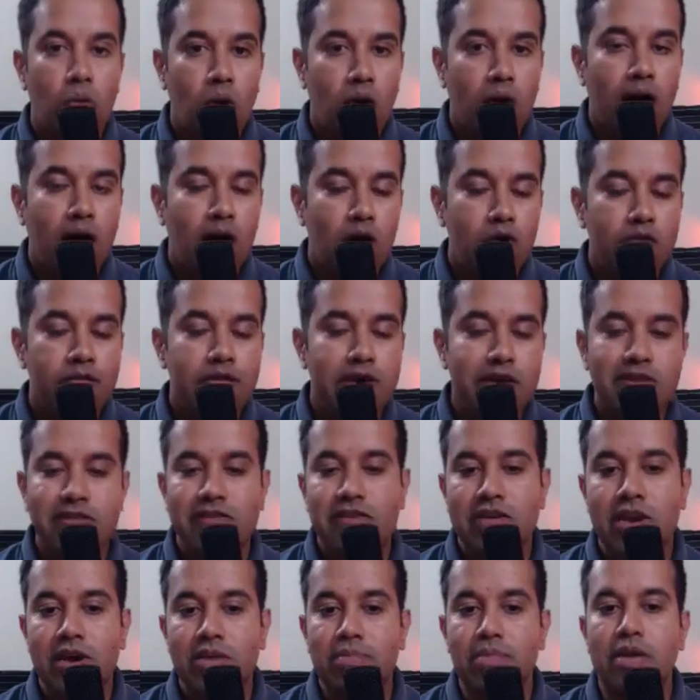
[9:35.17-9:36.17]
how do we
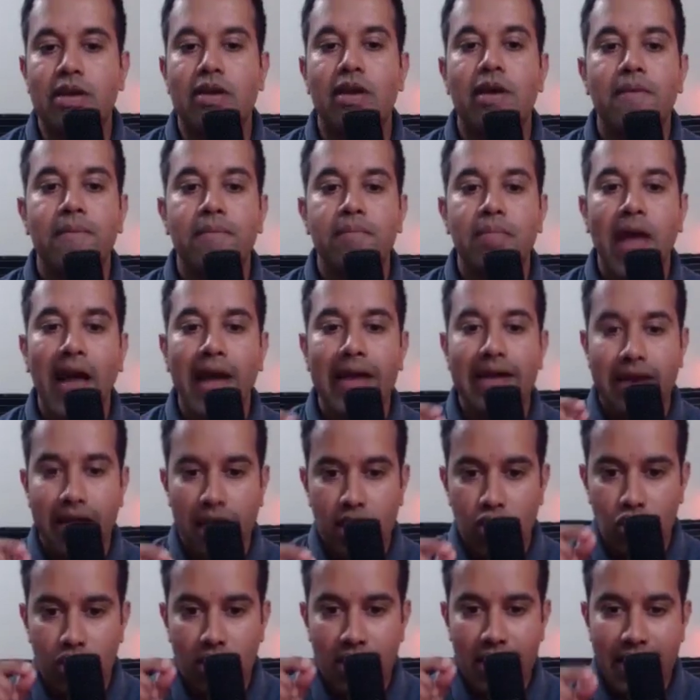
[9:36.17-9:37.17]
describe it? I
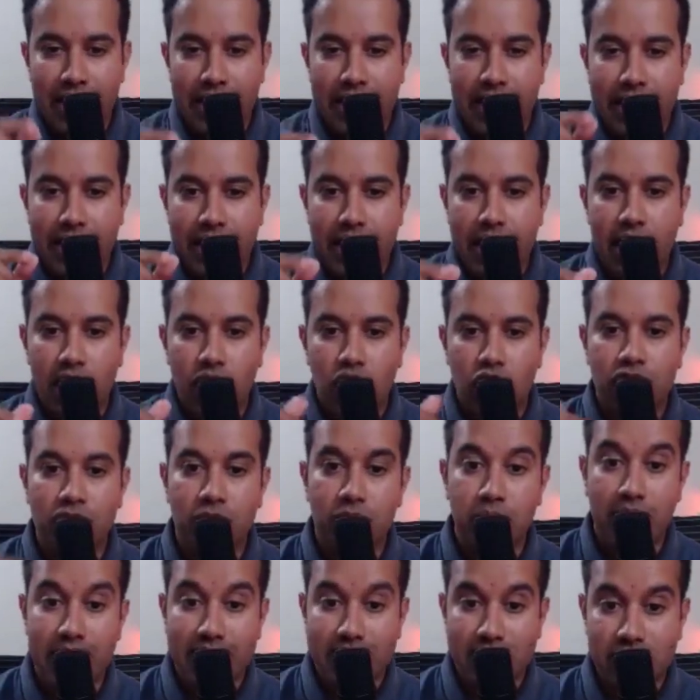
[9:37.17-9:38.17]
regularly take care of
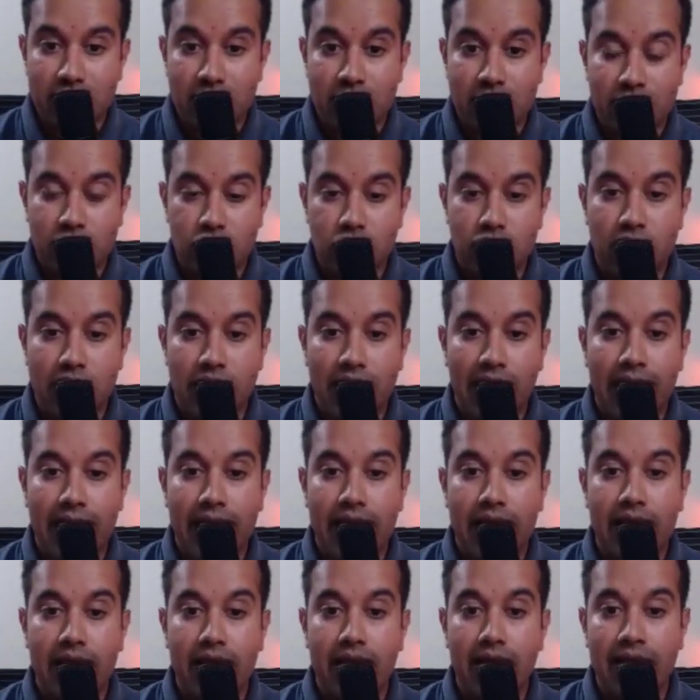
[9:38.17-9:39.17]
myself so that
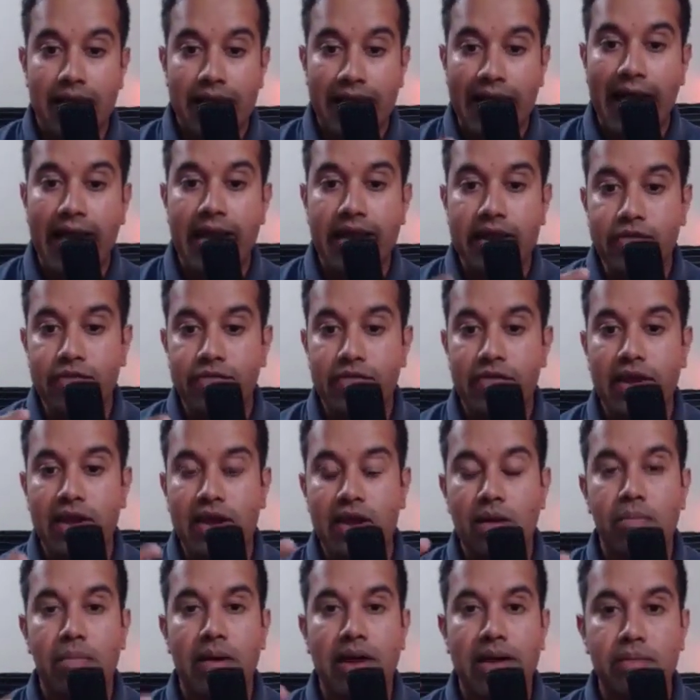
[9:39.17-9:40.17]
I can feel
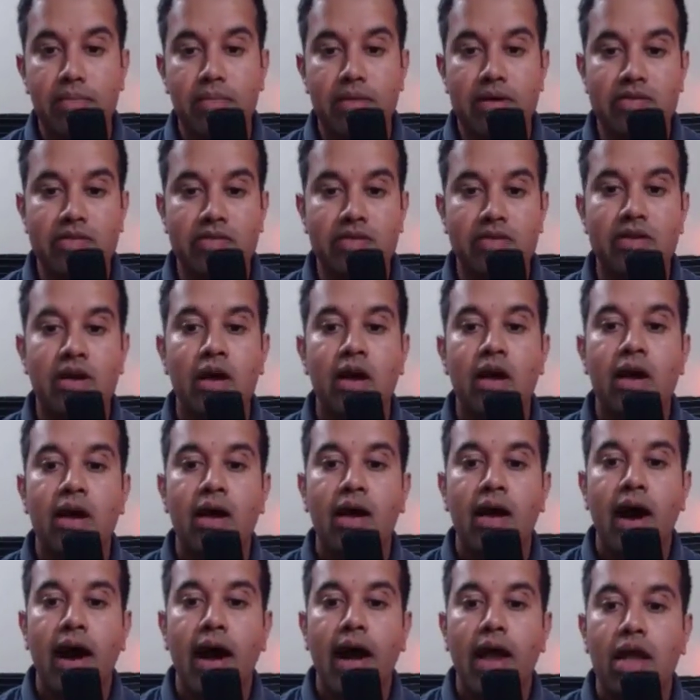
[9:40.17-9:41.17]
my best.
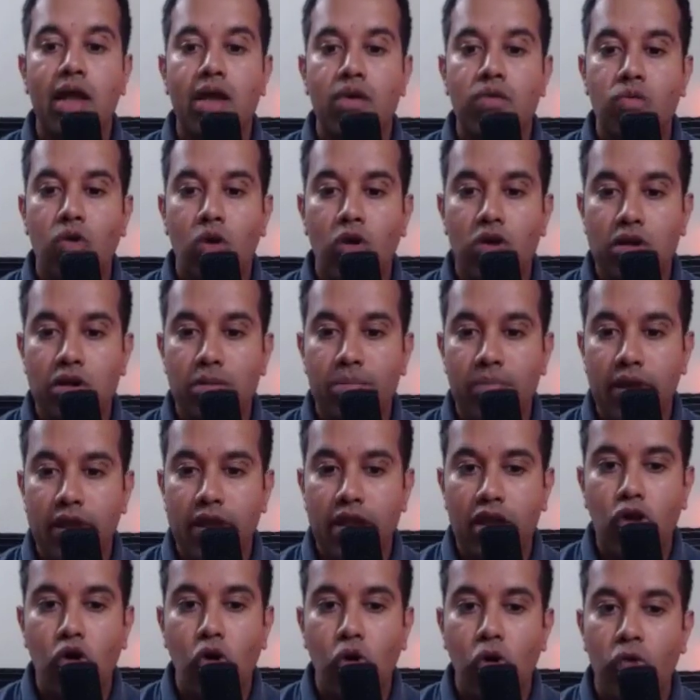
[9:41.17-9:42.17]
I want
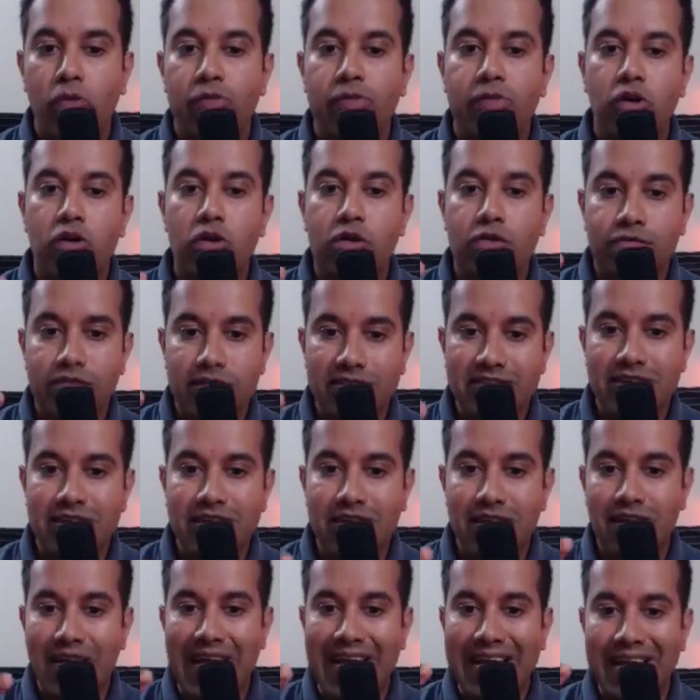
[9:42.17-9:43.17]
my overall
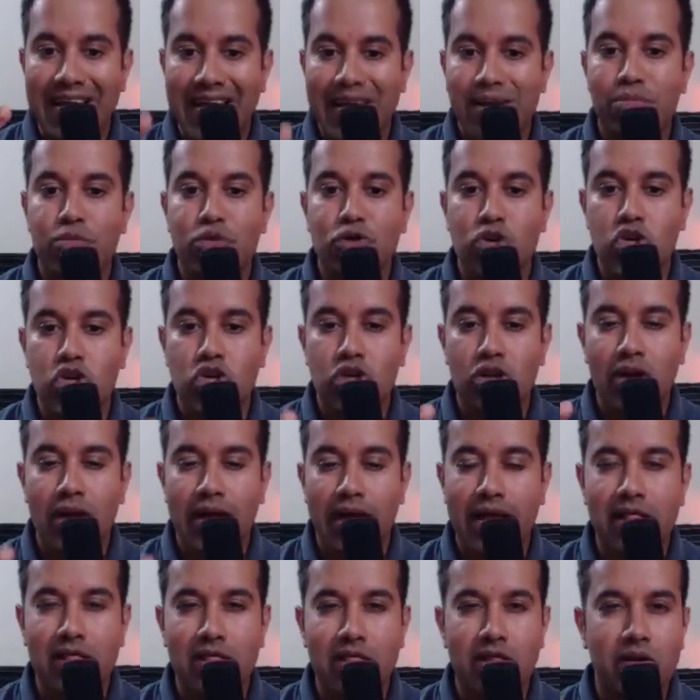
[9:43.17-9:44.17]
physical and emotional
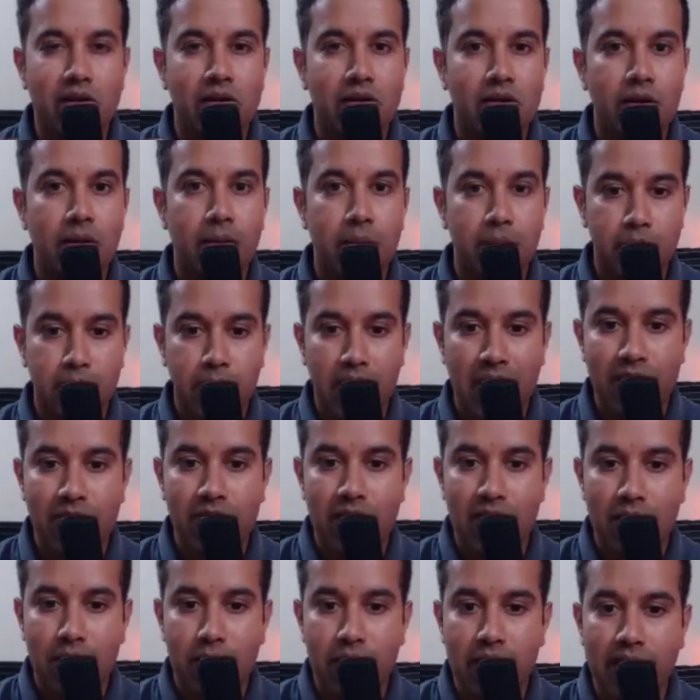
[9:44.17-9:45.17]
health, my
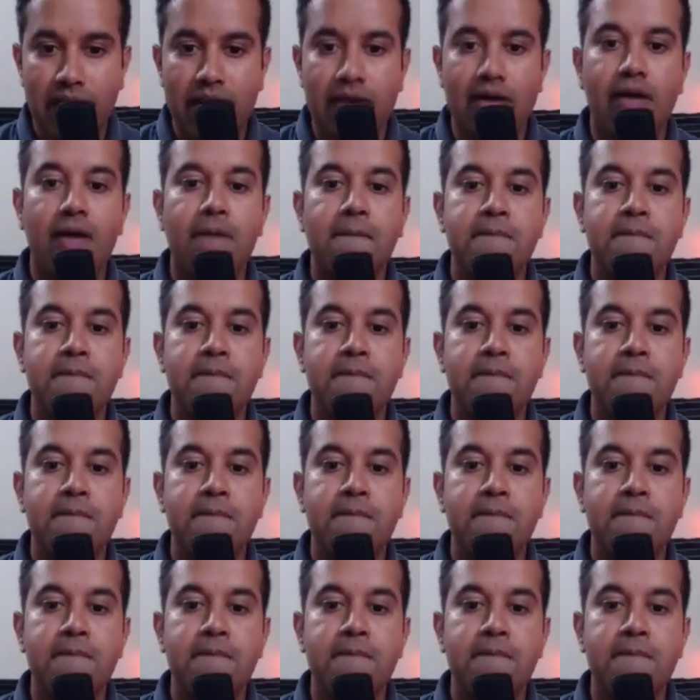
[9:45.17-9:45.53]
well being,